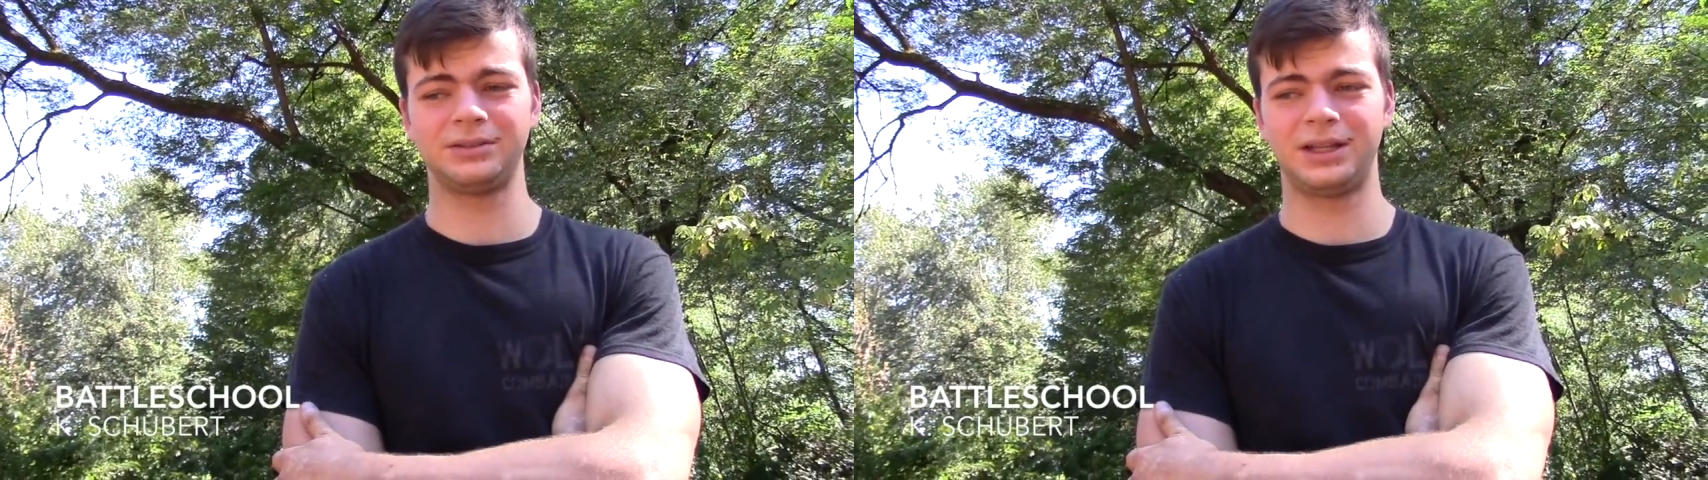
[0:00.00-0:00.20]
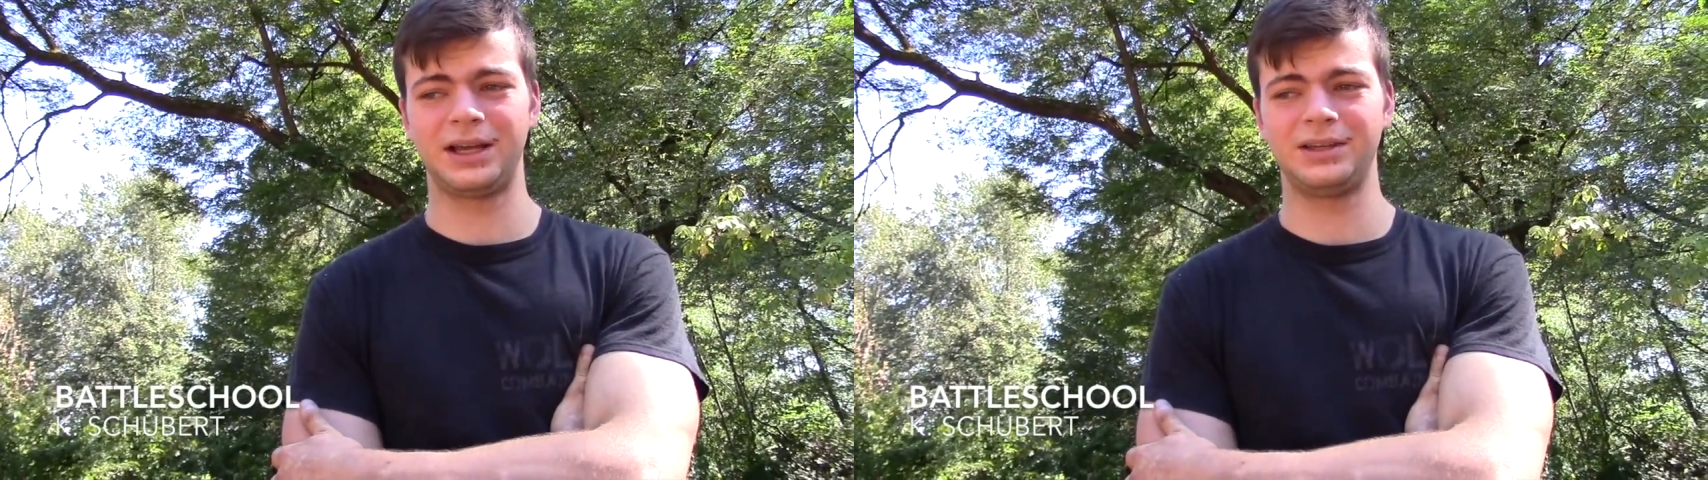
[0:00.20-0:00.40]

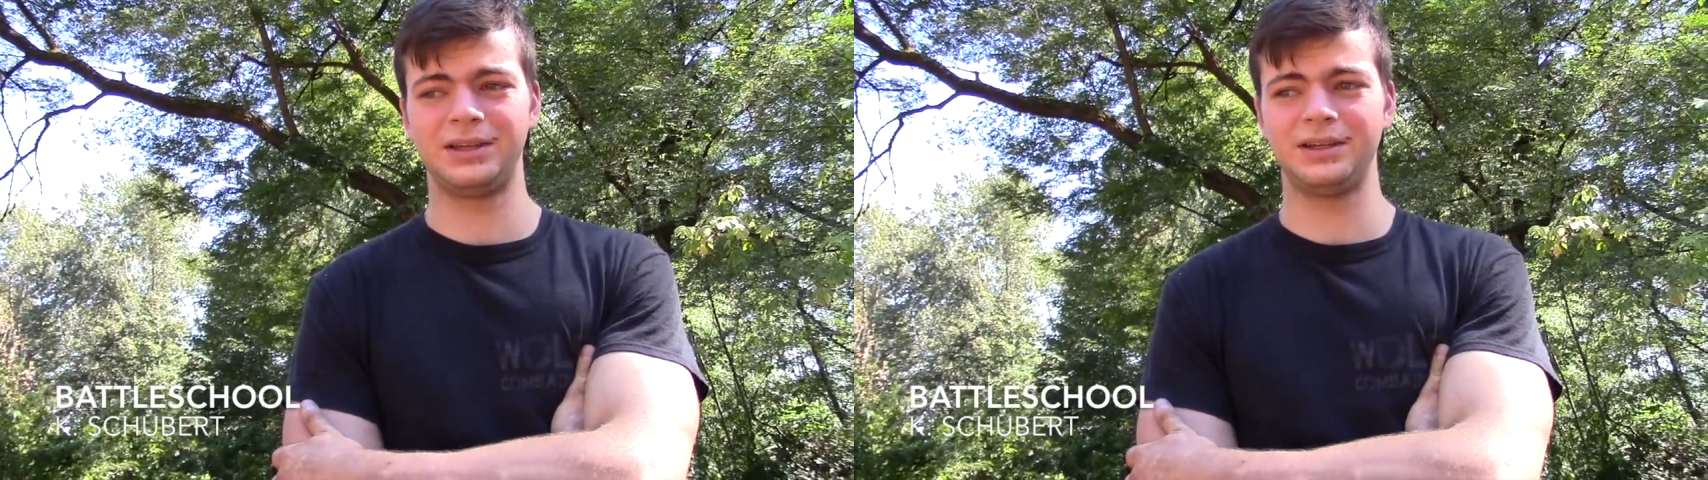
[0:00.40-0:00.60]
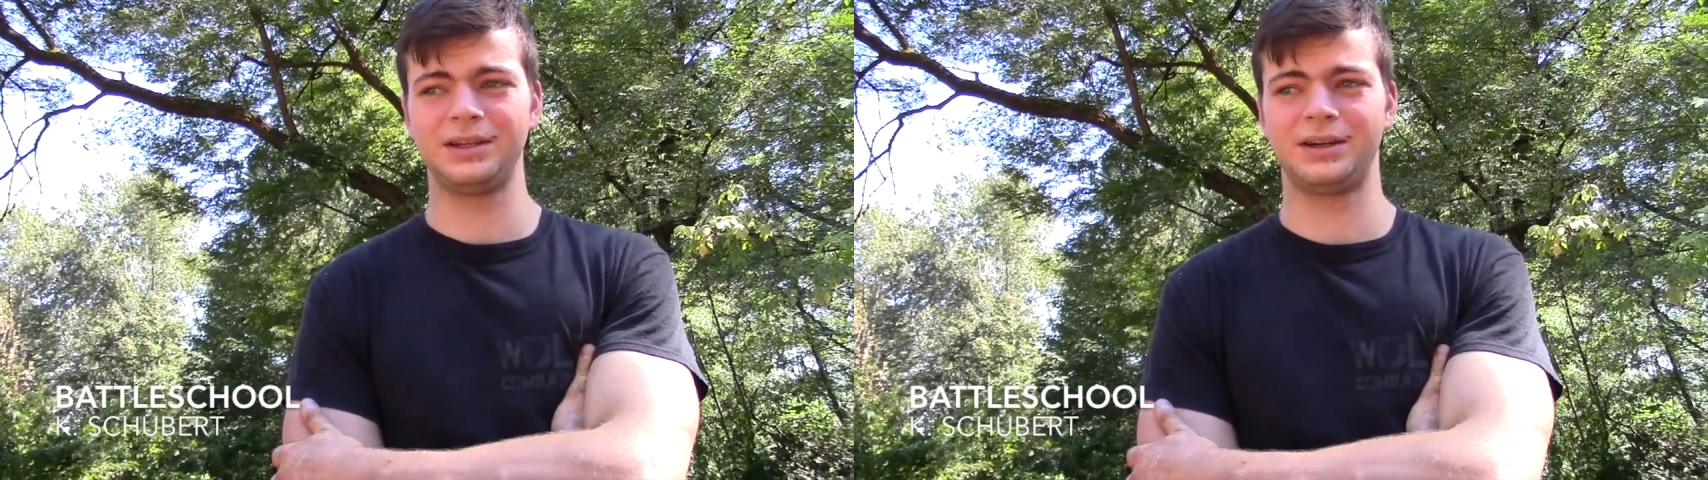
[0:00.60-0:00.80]

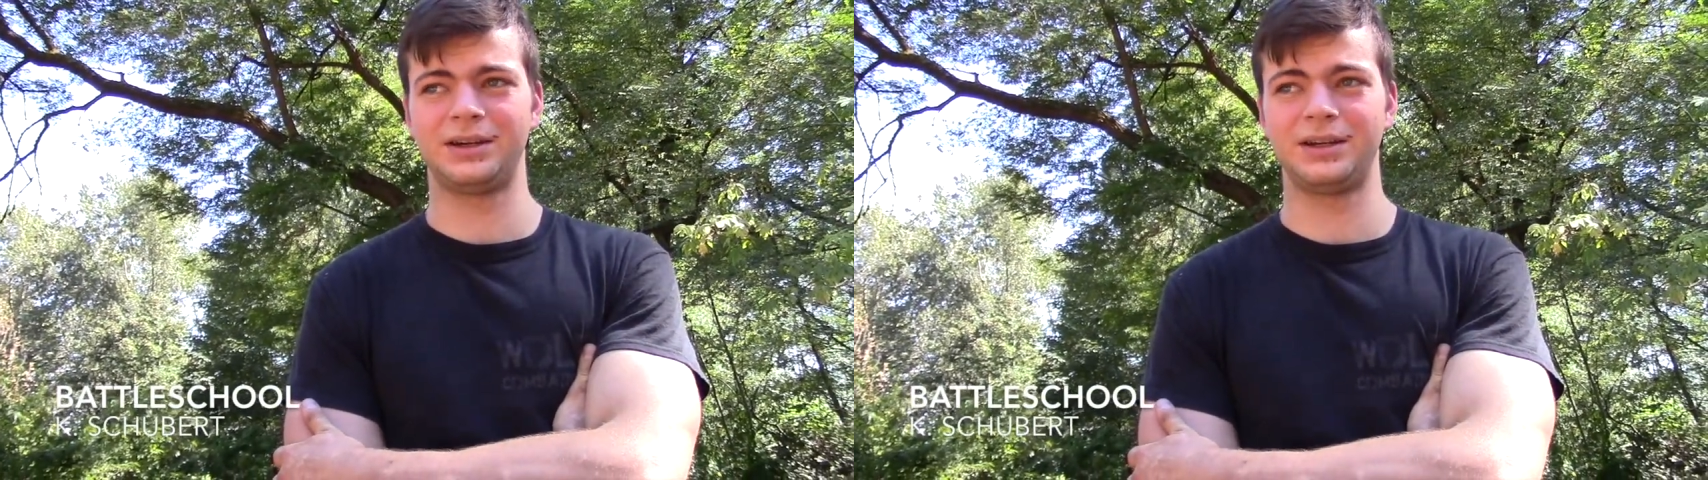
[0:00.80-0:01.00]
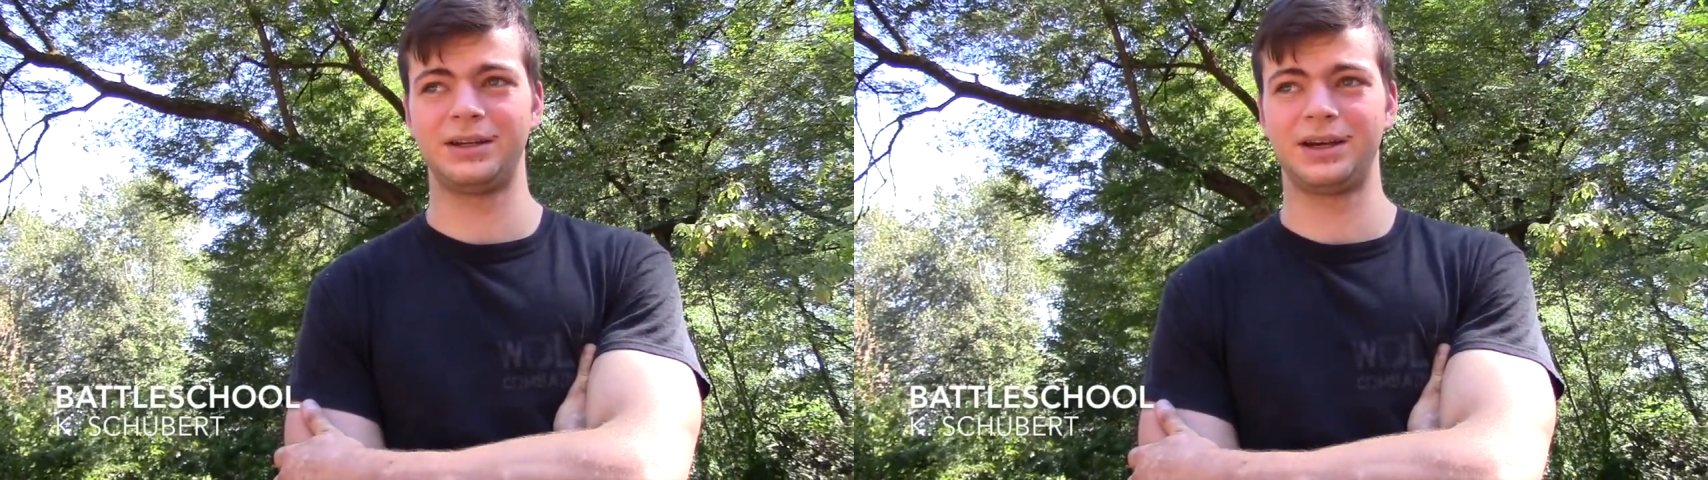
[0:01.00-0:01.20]
landing on